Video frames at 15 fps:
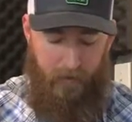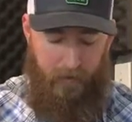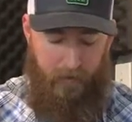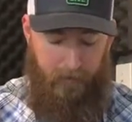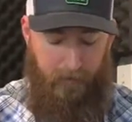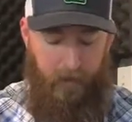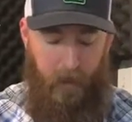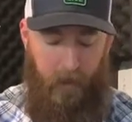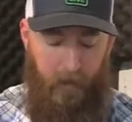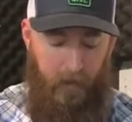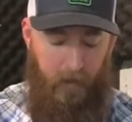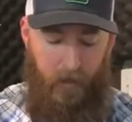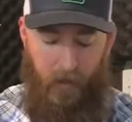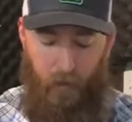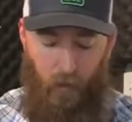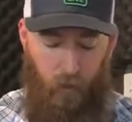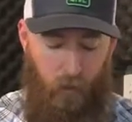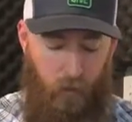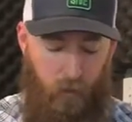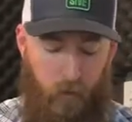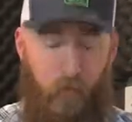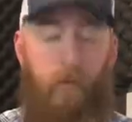There's not a lot of
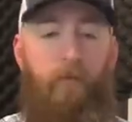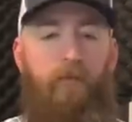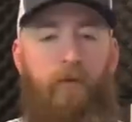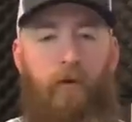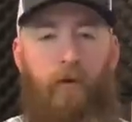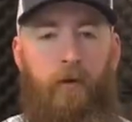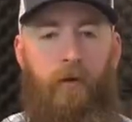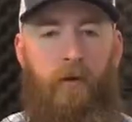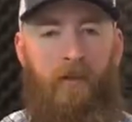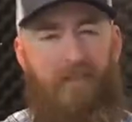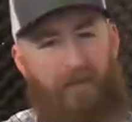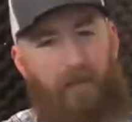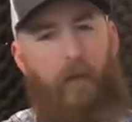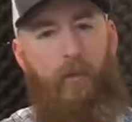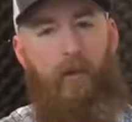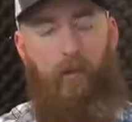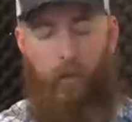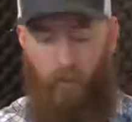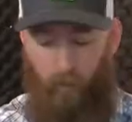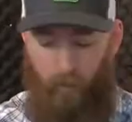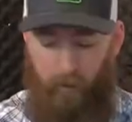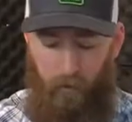room there's a little bit of
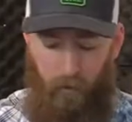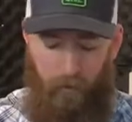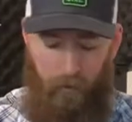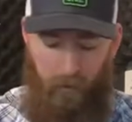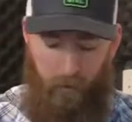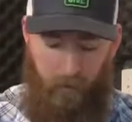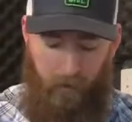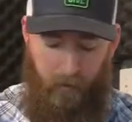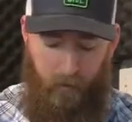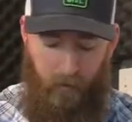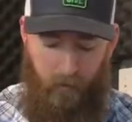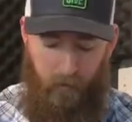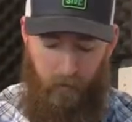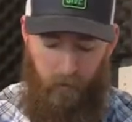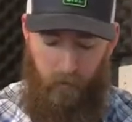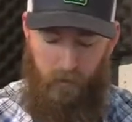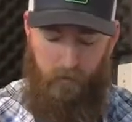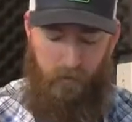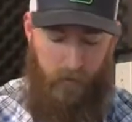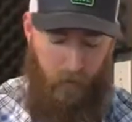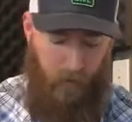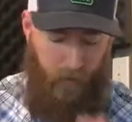wiggle room depending on what
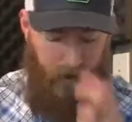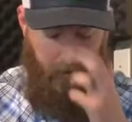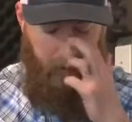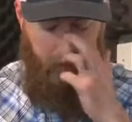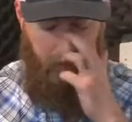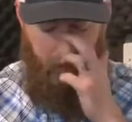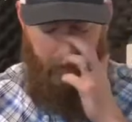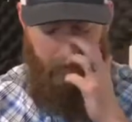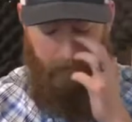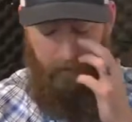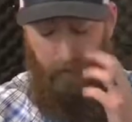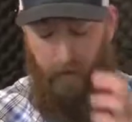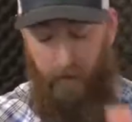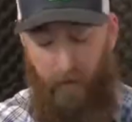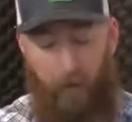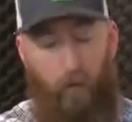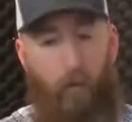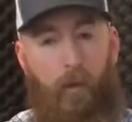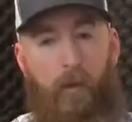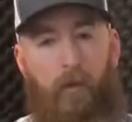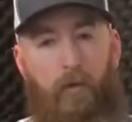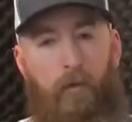style pack you get, but there's not a lot of
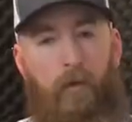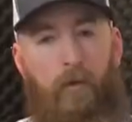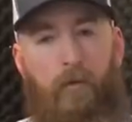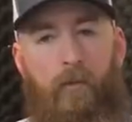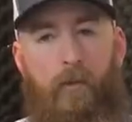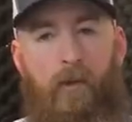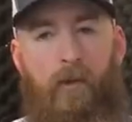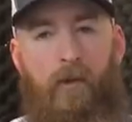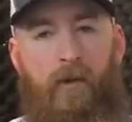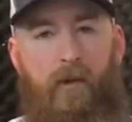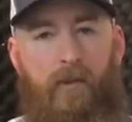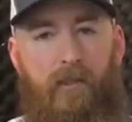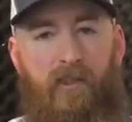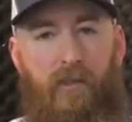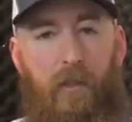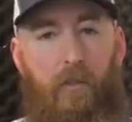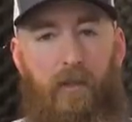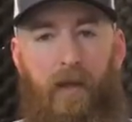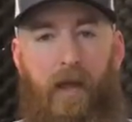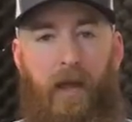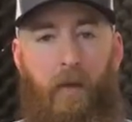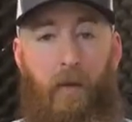wiggle room to just be
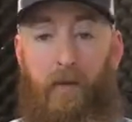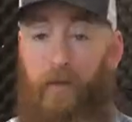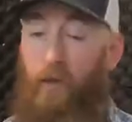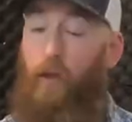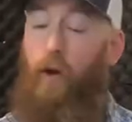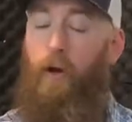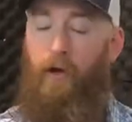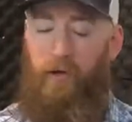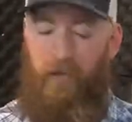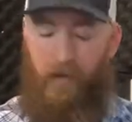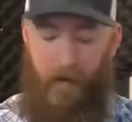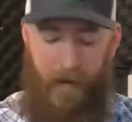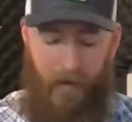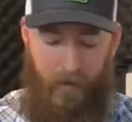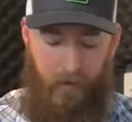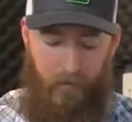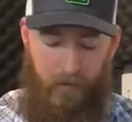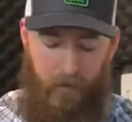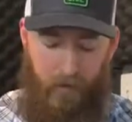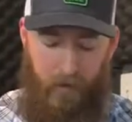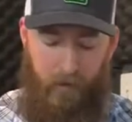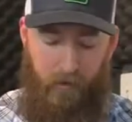playing with large items.
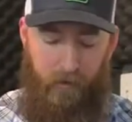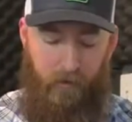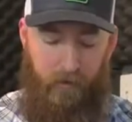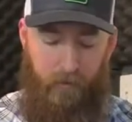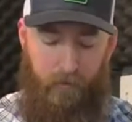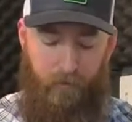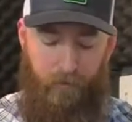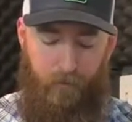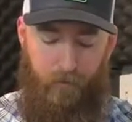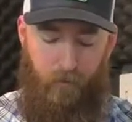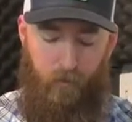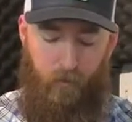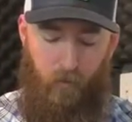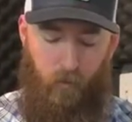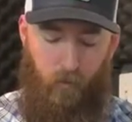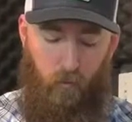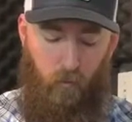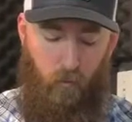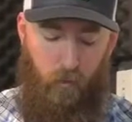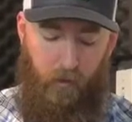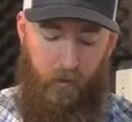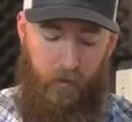So you need to
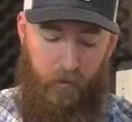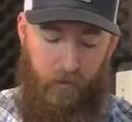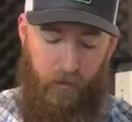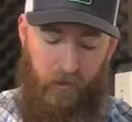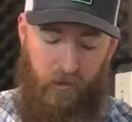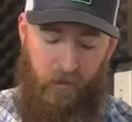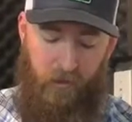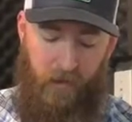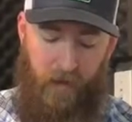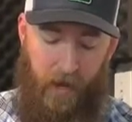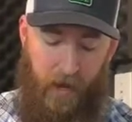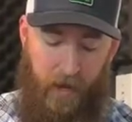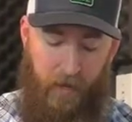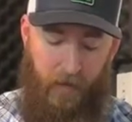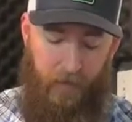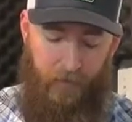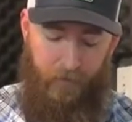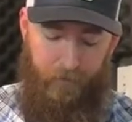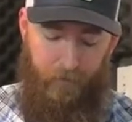really understand